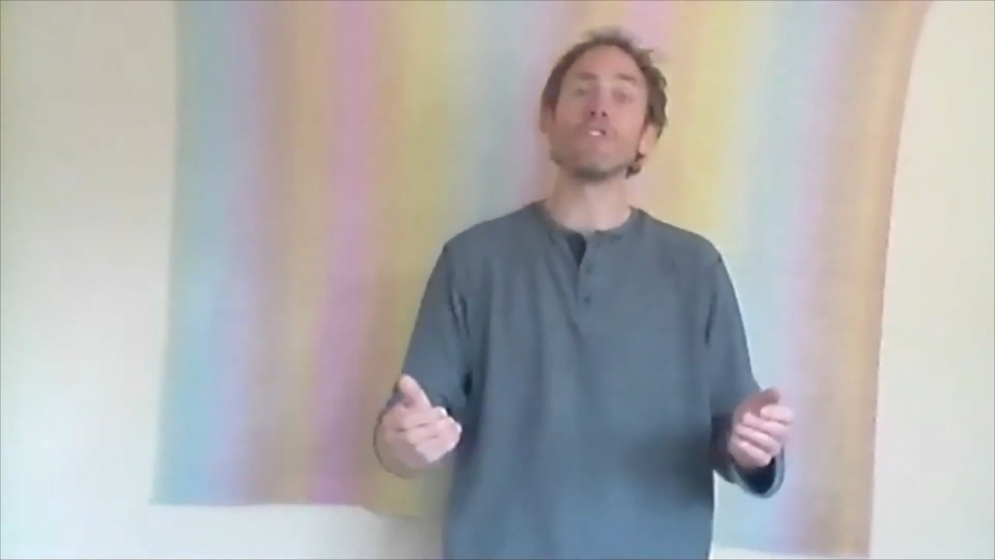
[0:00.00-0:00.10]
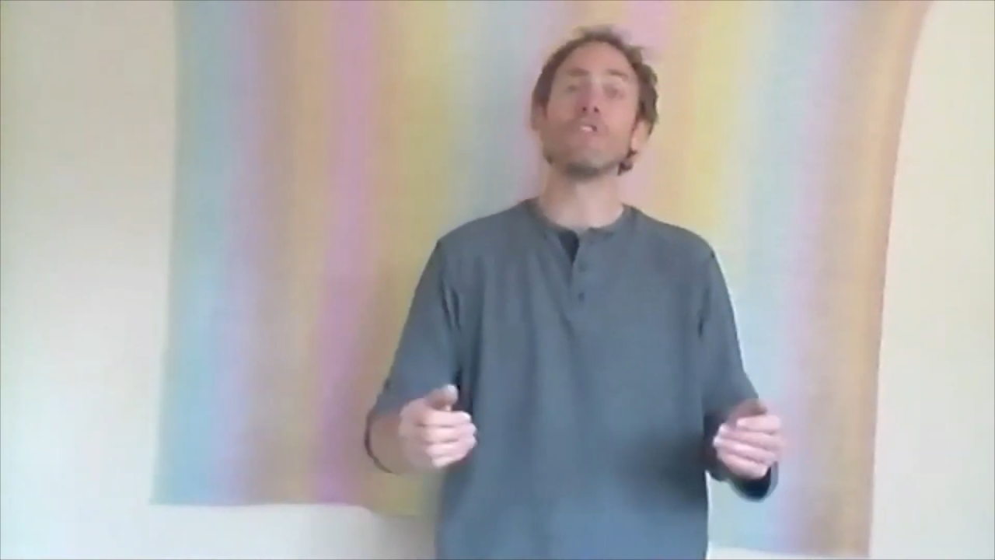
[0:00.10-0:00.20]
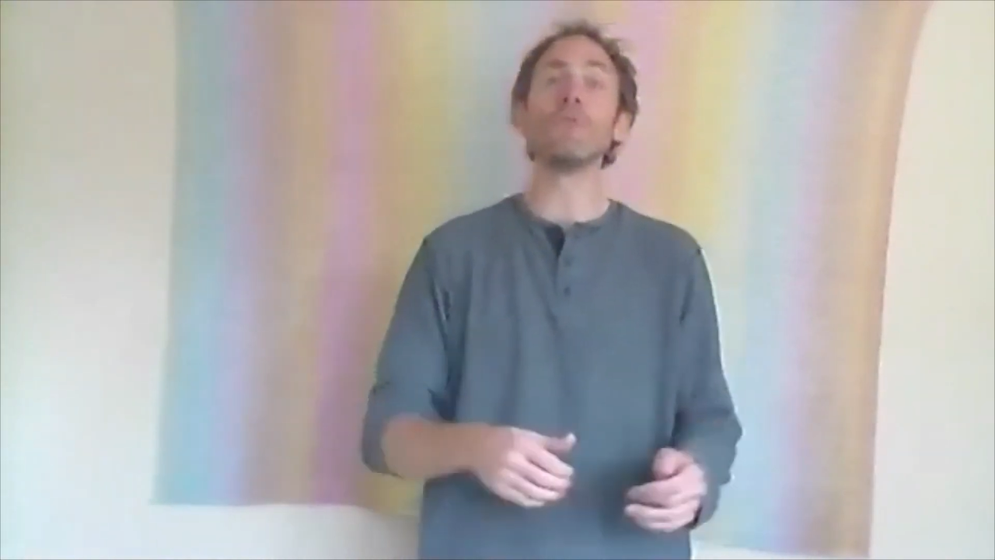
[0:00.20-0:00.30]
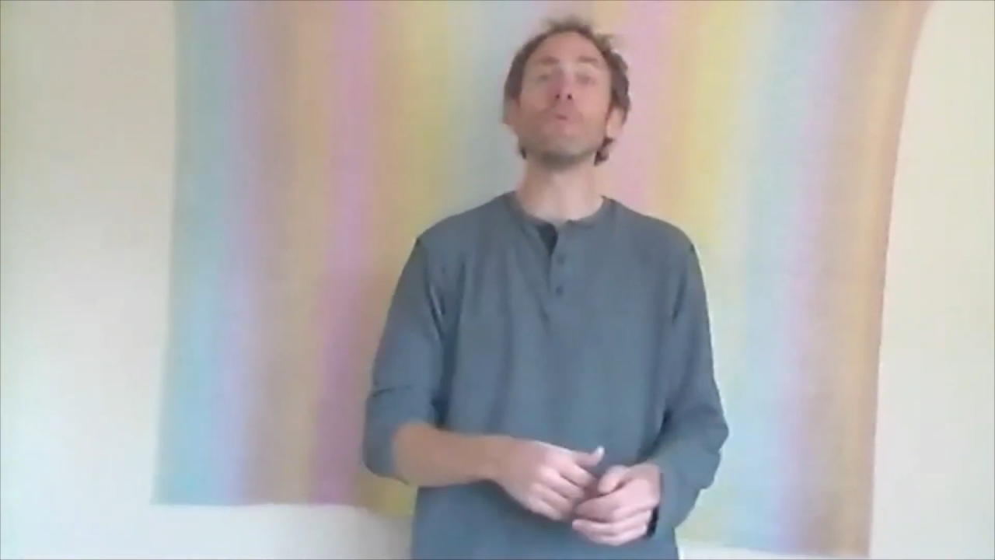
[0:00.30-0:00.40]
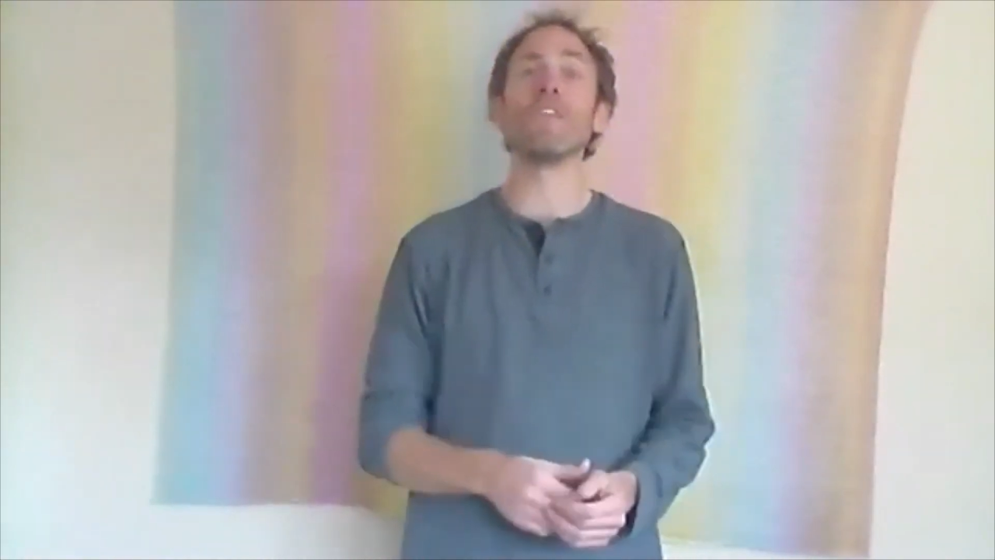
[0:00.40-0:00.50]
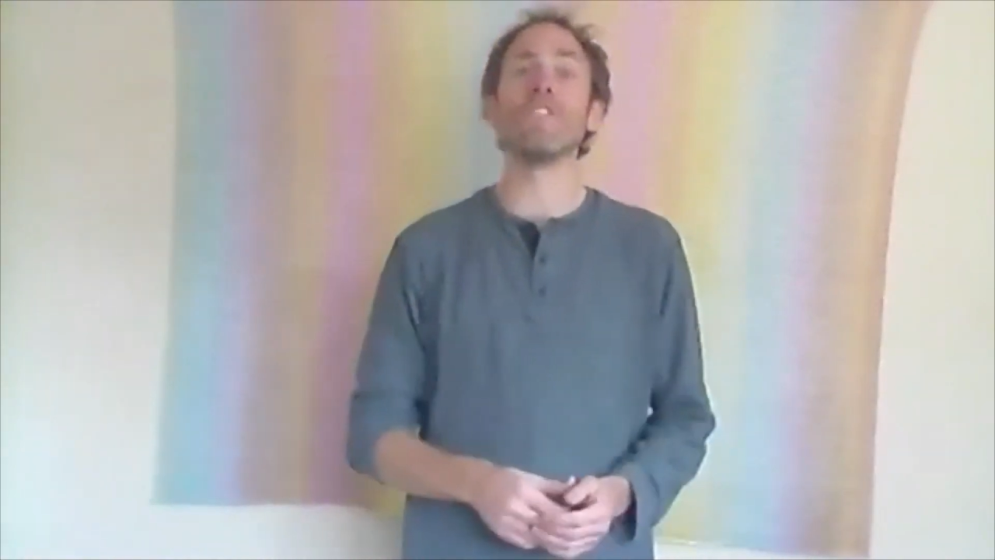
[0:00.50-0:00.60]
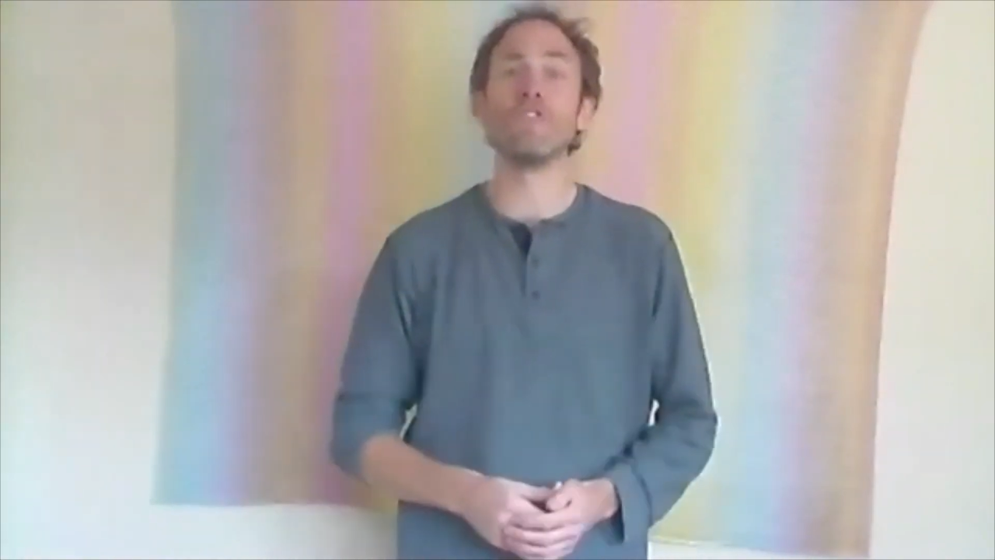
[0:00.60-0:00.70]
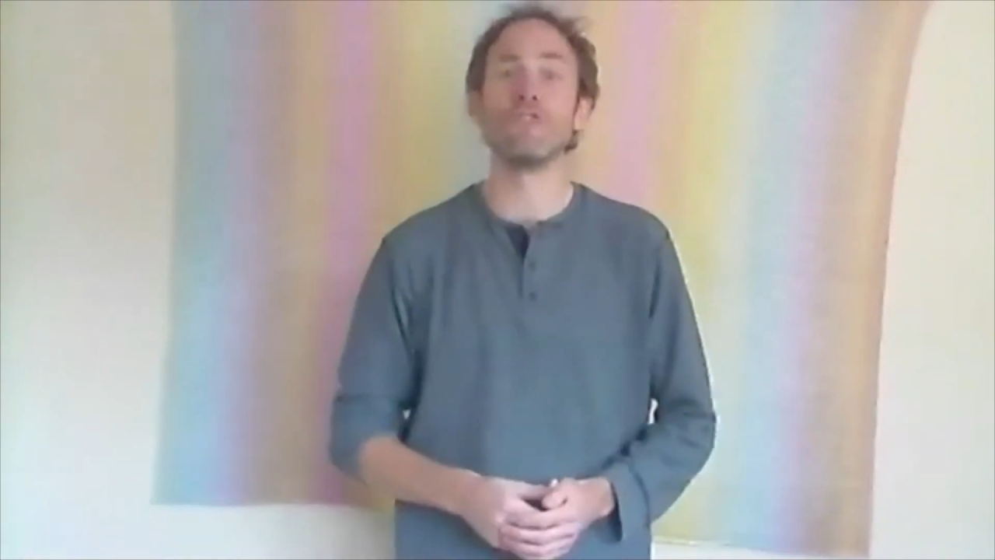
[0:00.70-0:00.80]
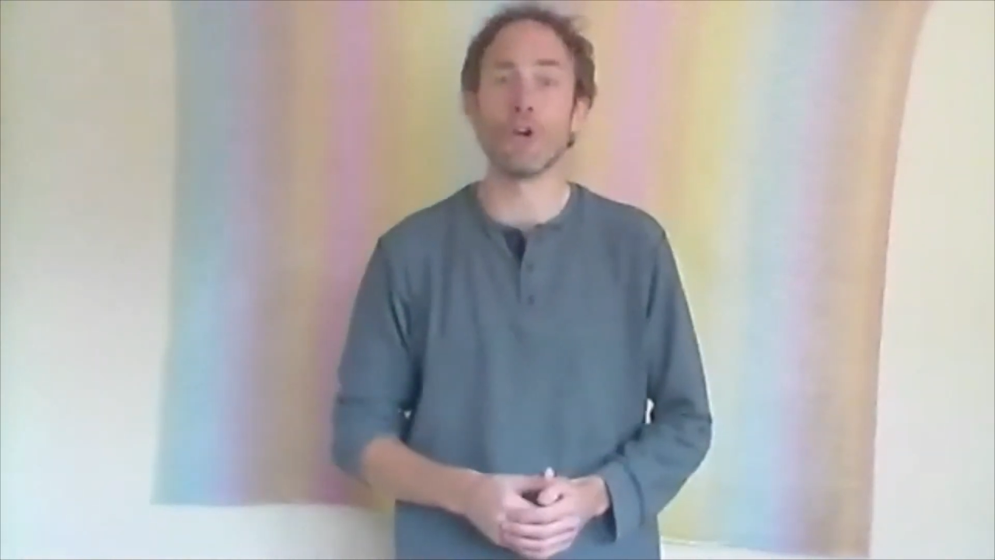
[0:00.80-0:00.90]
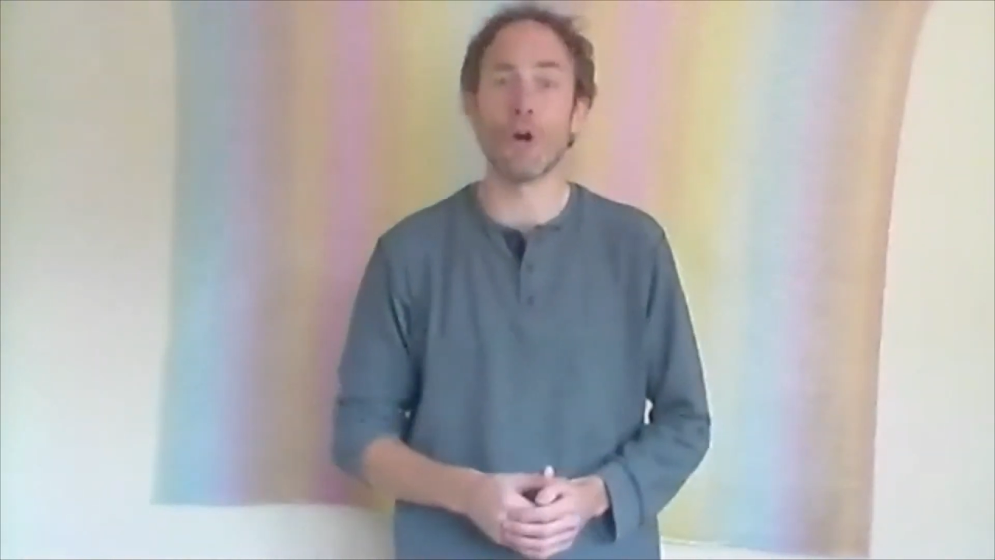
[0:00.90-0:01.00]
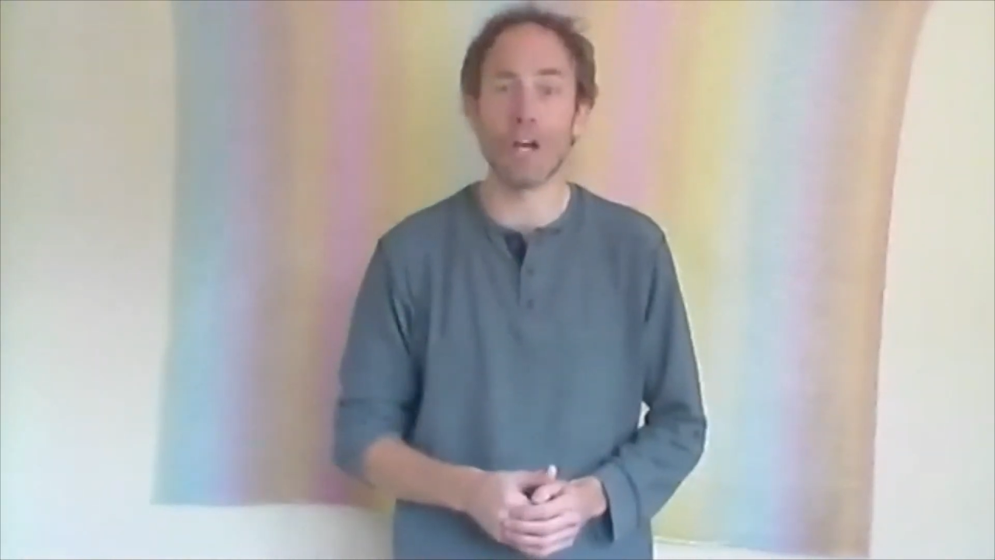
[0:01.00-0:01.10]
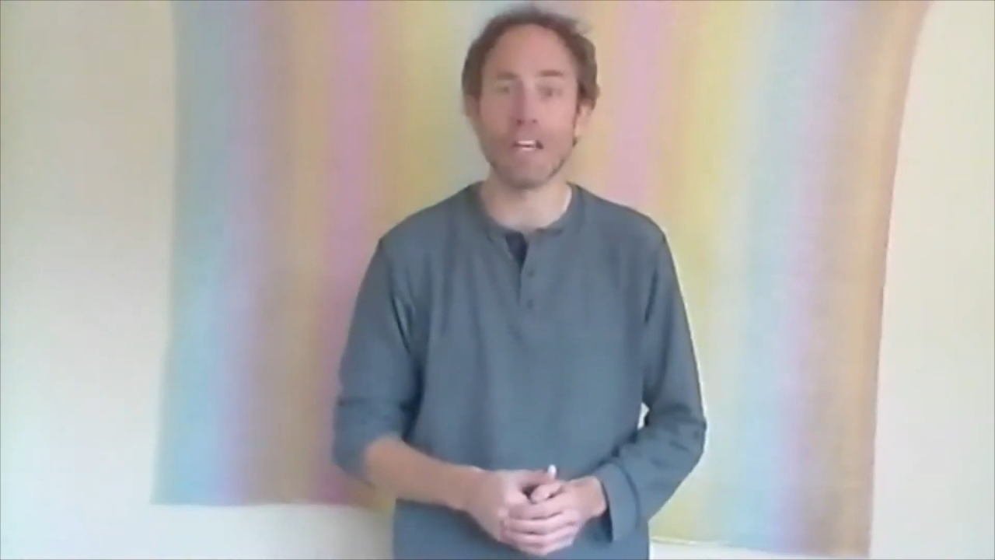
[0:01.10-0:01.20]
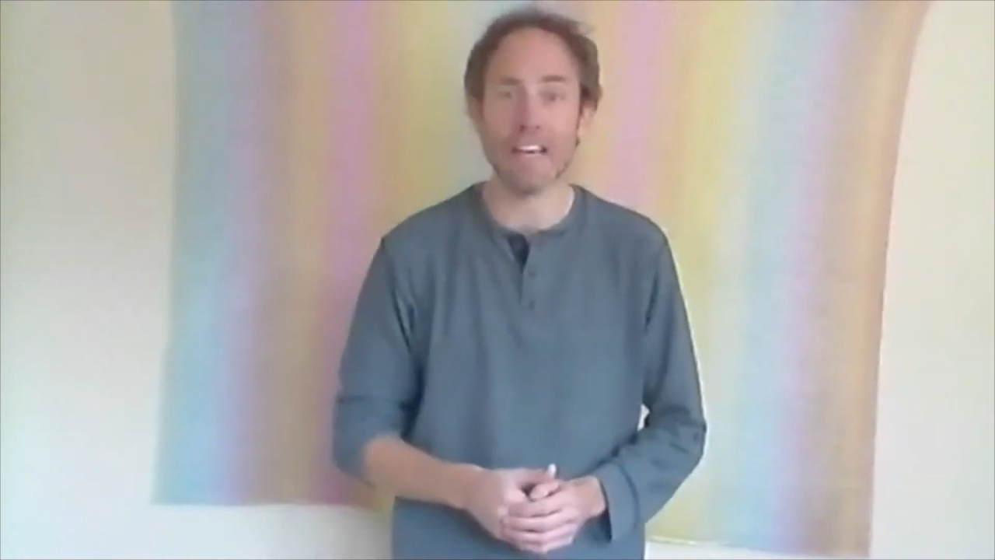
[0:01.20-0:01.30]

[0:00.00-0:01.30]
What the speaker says: you have enjoyed